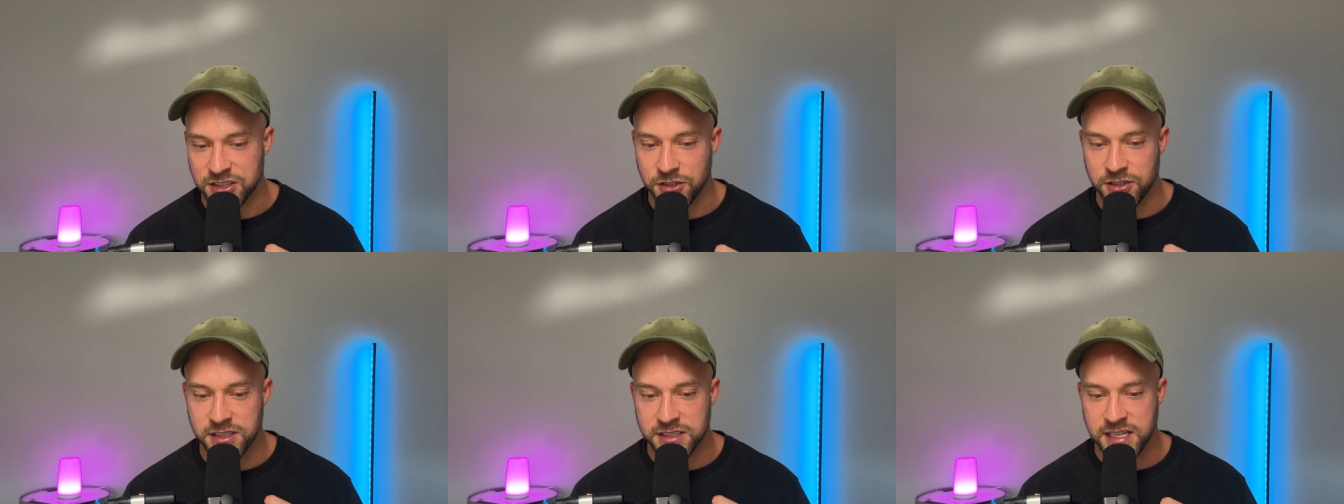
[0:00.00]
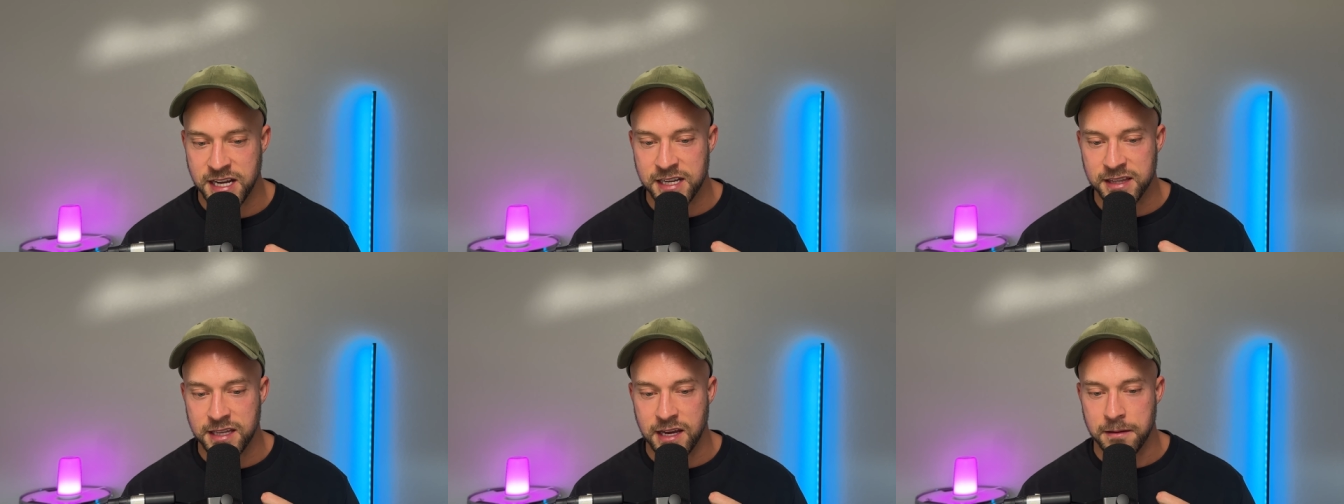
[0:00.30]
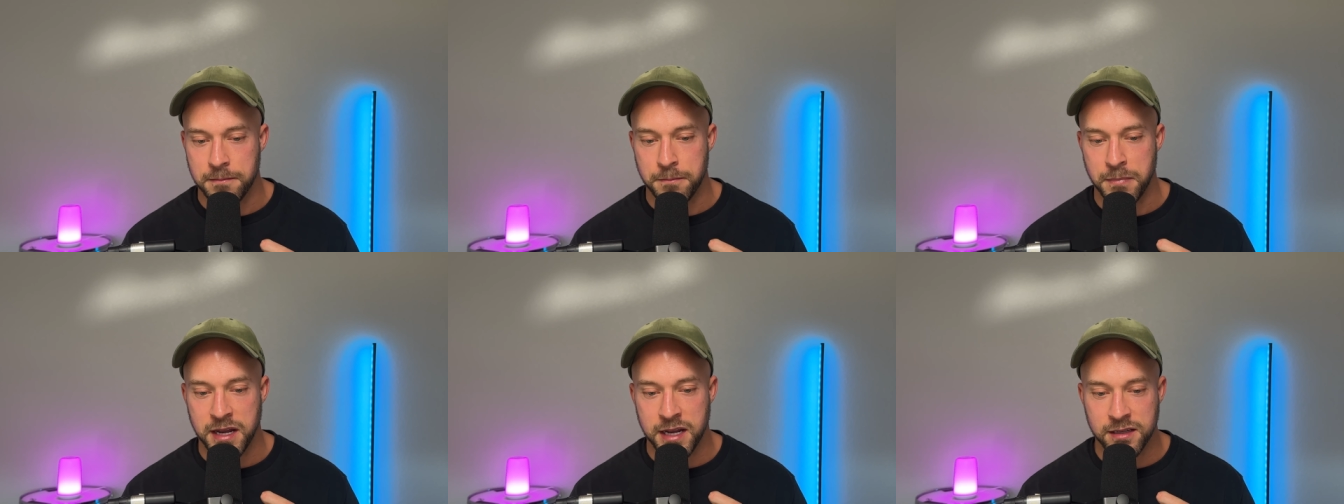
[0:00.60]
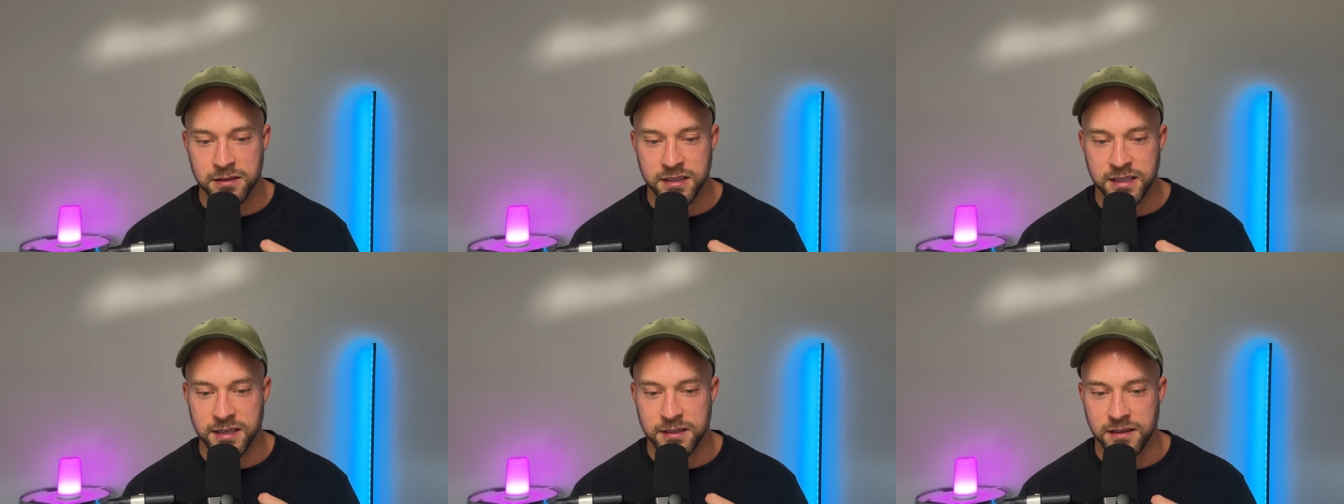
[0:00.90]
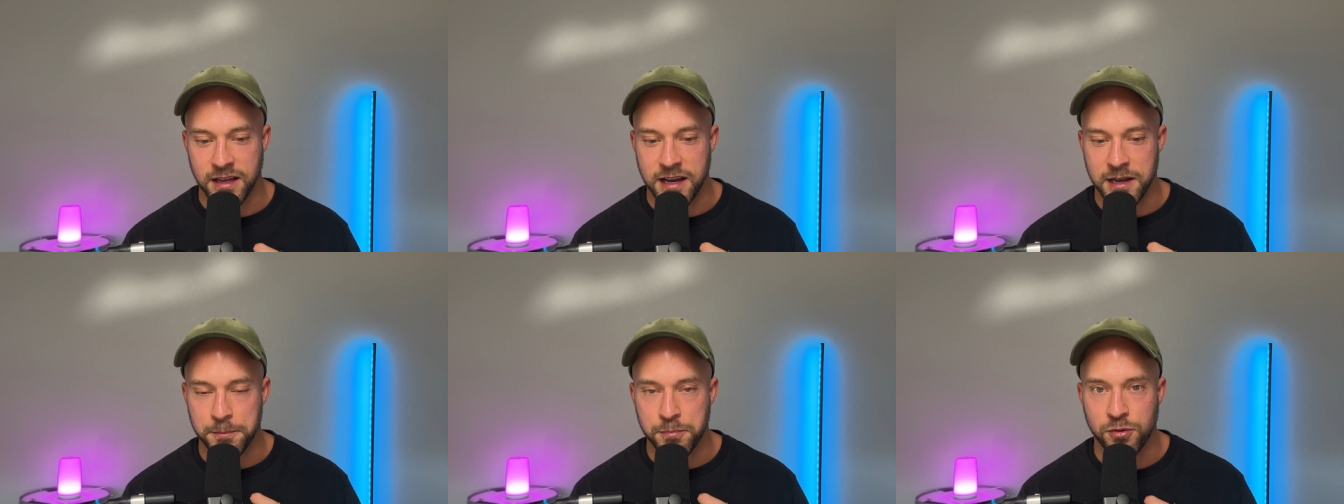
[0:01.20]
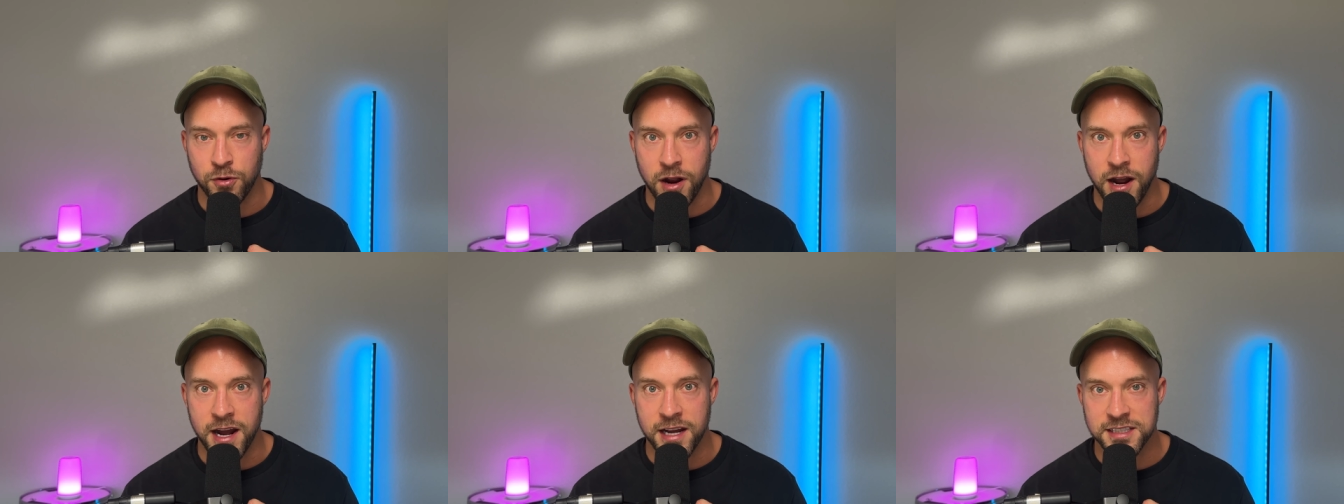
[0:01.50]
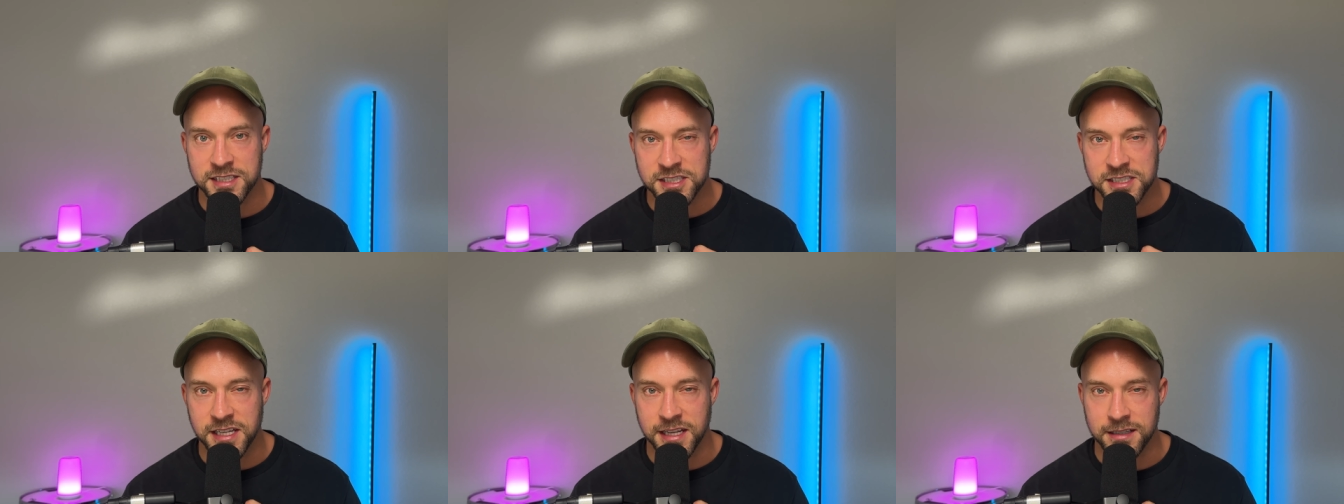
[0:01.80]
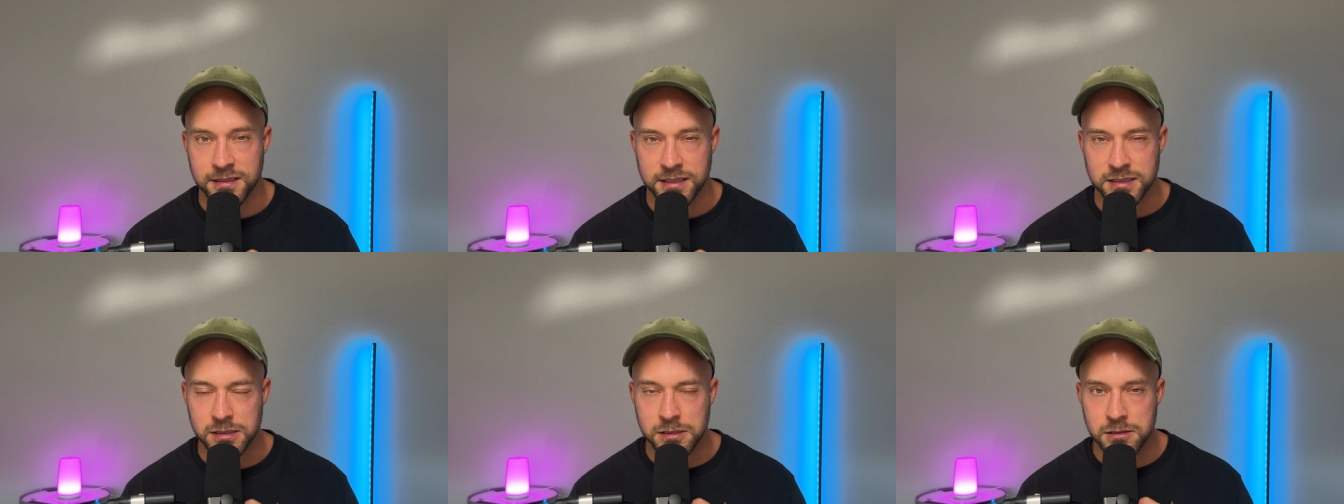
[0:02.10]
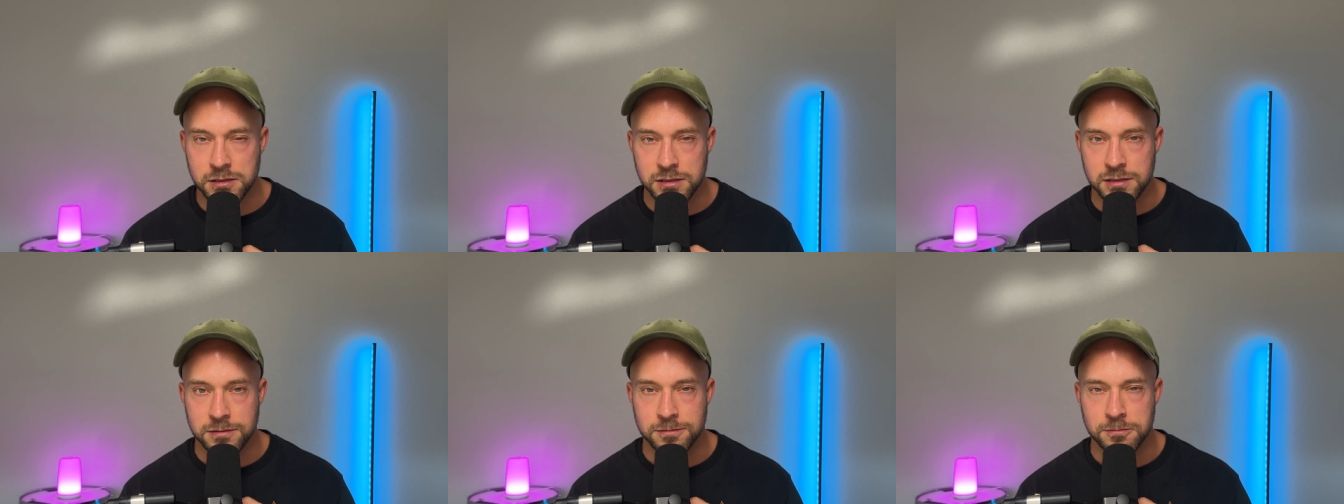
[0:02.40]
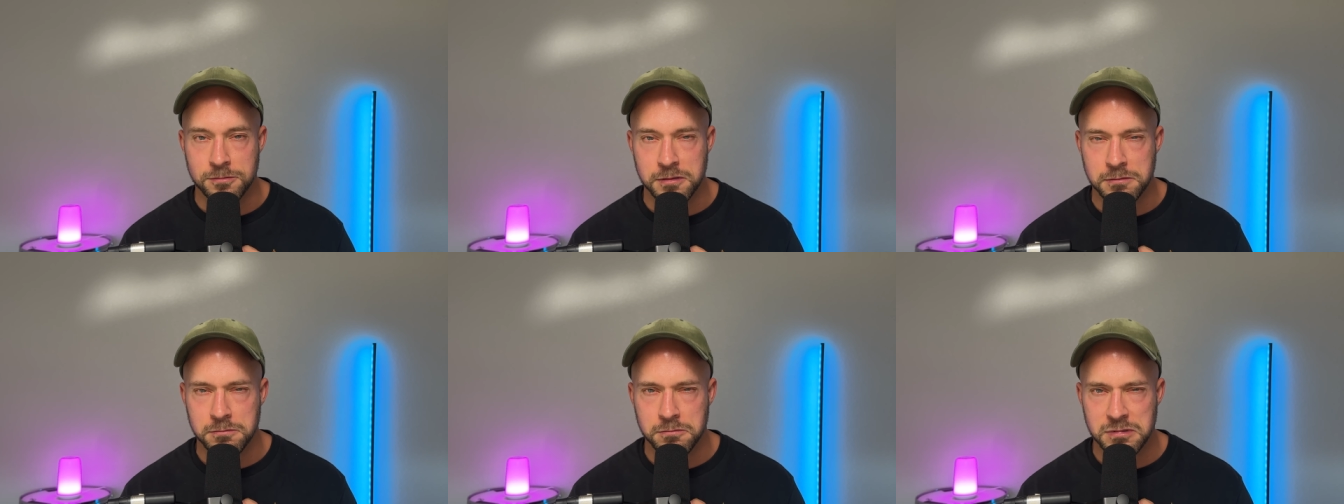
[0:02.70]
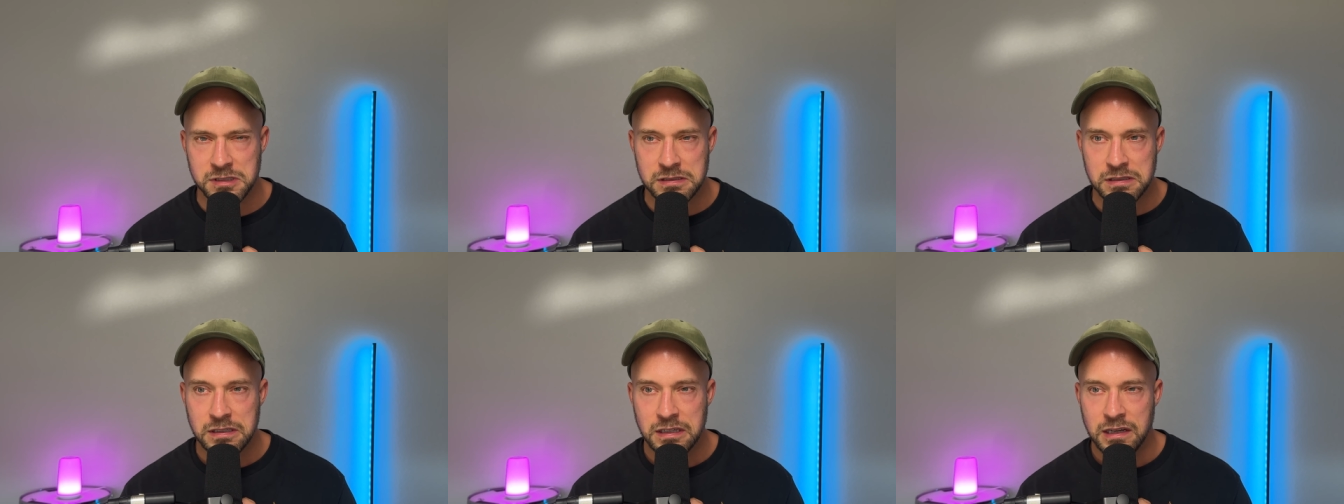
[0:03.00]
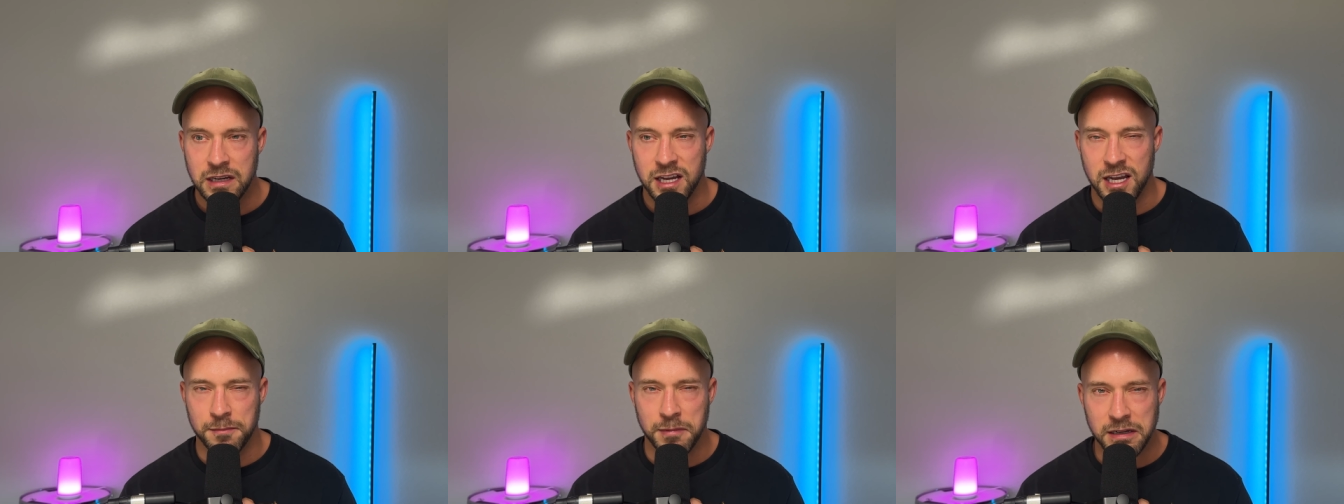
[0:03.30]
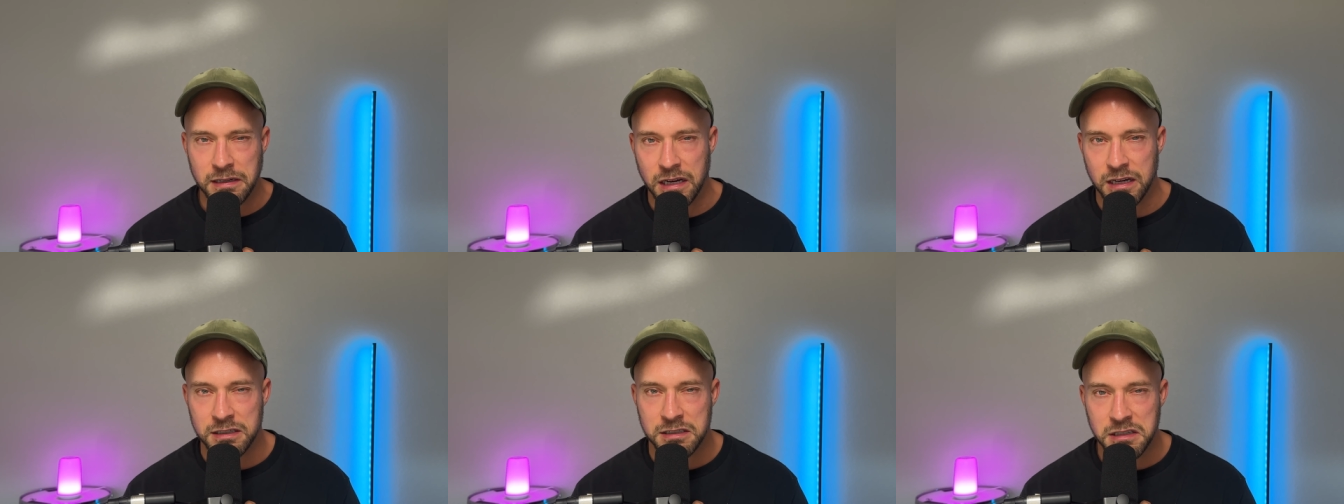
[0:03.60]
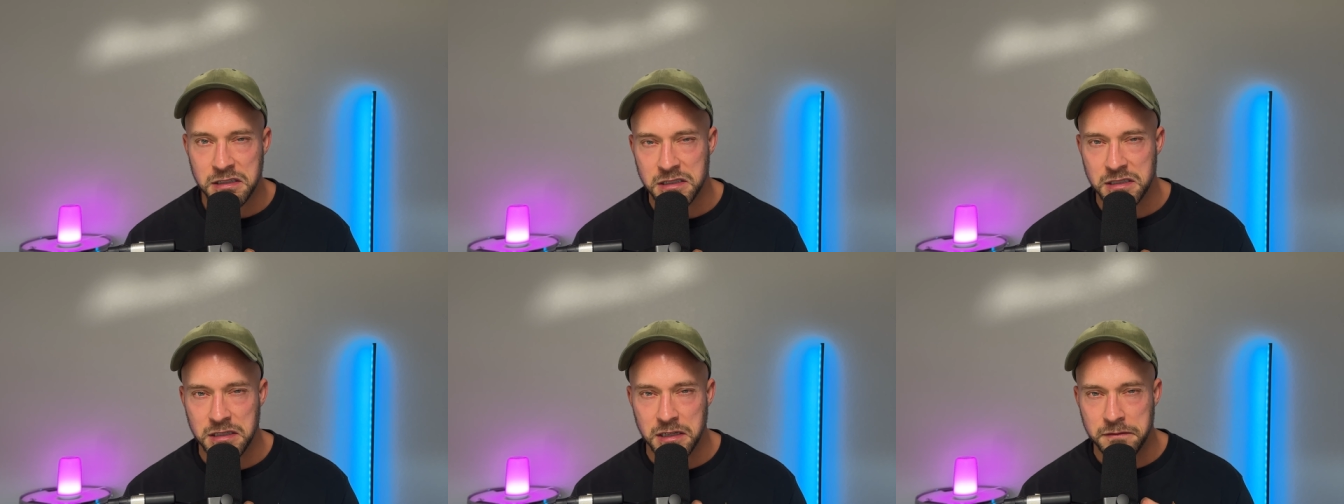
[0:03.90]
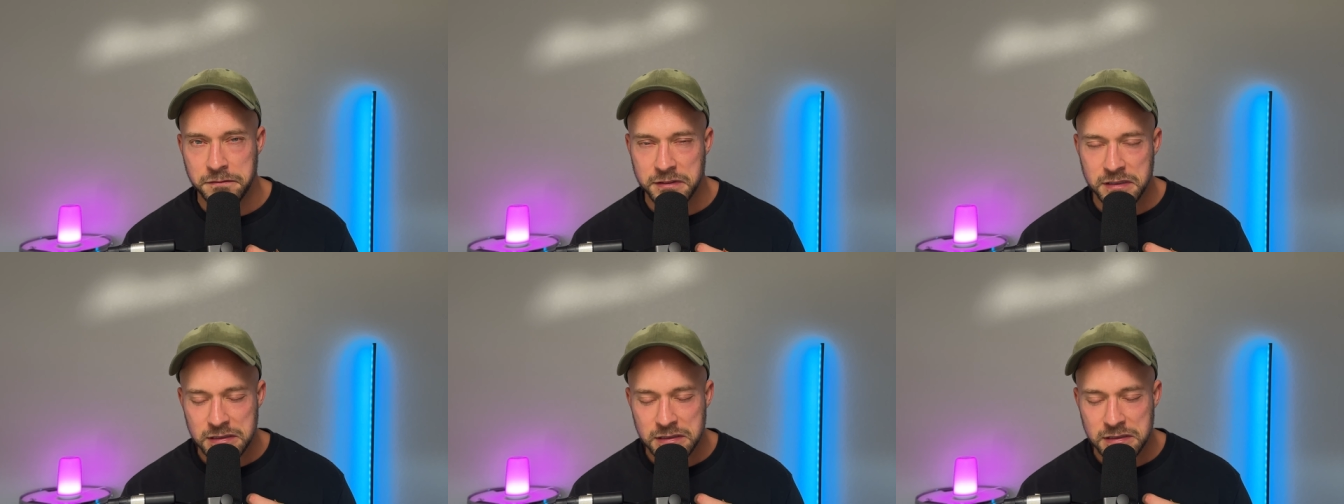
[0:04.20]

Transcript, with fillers: You can take that manly like pride sting, like, ugh, am I not good enough?